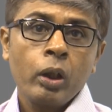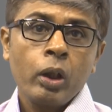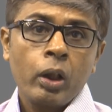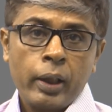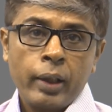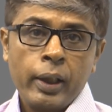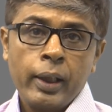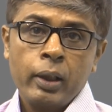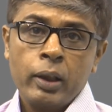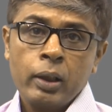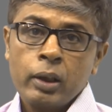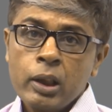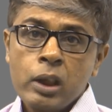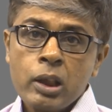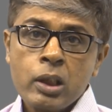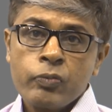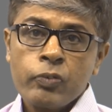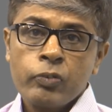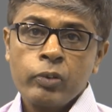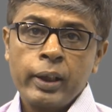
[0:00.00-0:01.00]
And
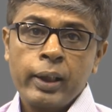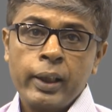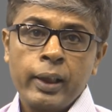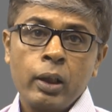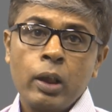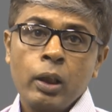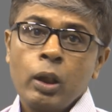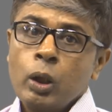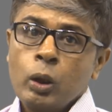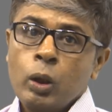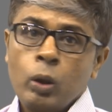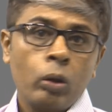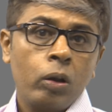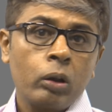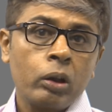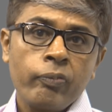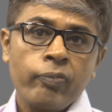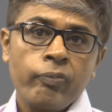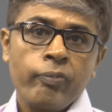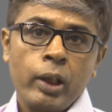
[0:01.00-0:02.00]
this would add lot
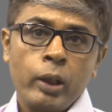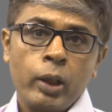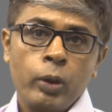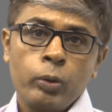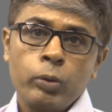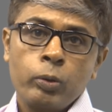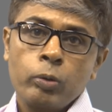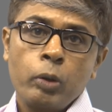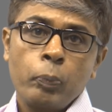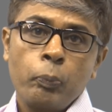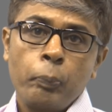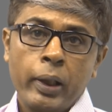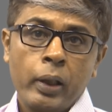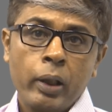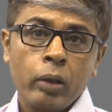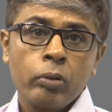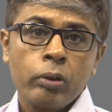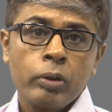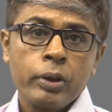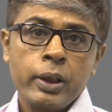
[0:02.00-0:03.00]
of value to the
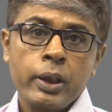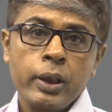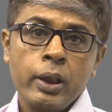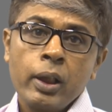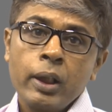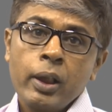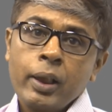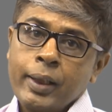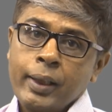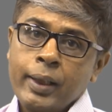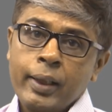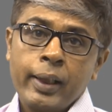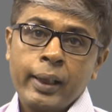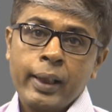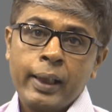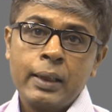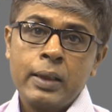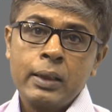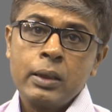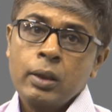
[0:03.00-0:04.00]
pedagogy and
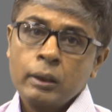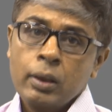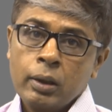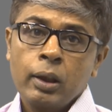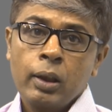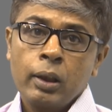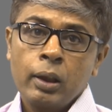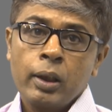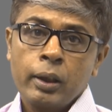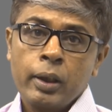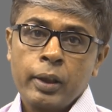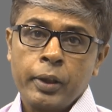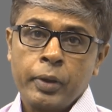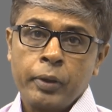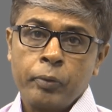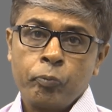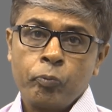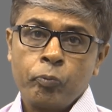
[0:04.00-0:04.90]
hence the learning.